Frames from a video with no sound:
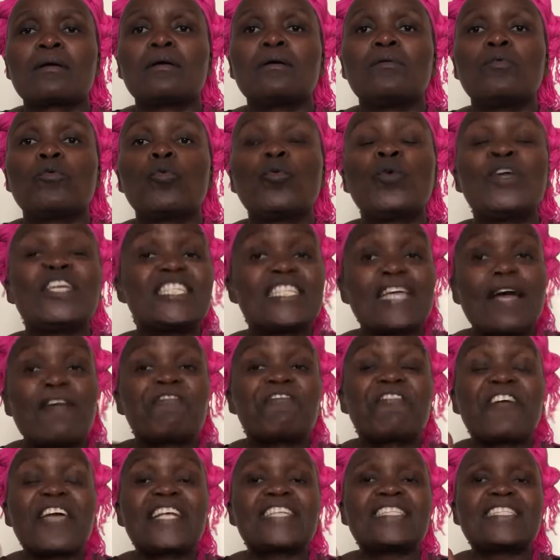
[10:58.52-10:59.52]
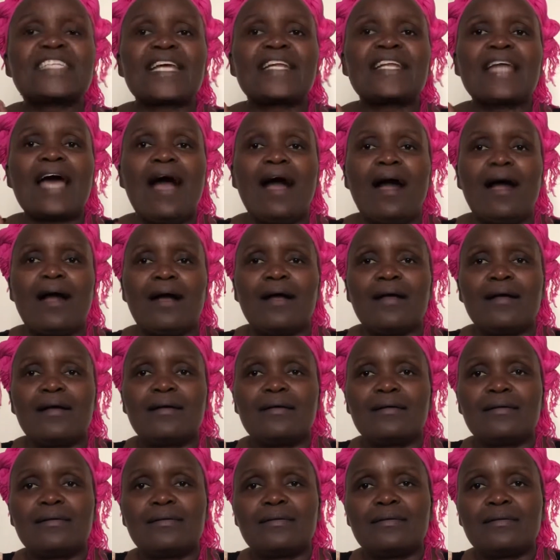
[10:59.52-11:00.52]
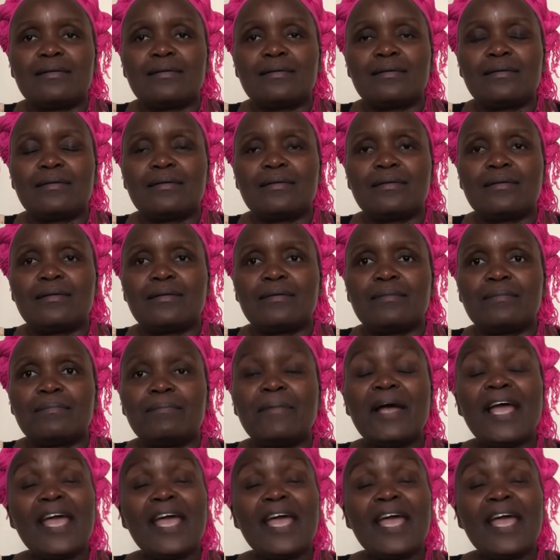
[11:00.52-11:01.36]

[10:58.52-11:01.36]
which affected her. Maya